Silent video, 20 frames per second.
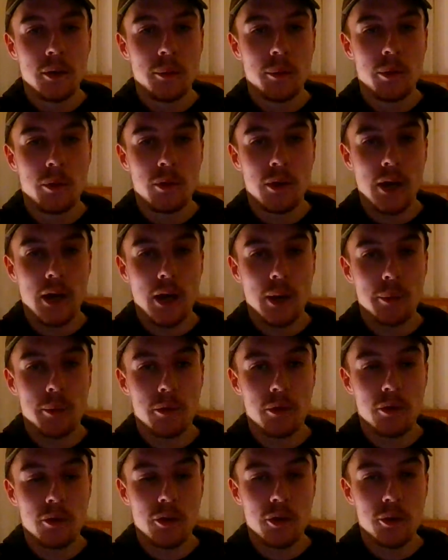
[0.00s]
putting Halep
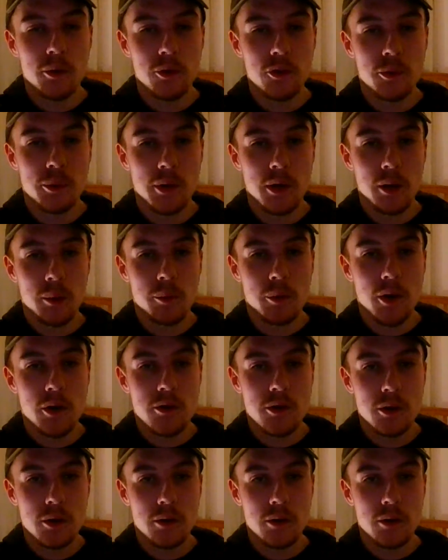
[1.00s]
under a huge amount of pressure.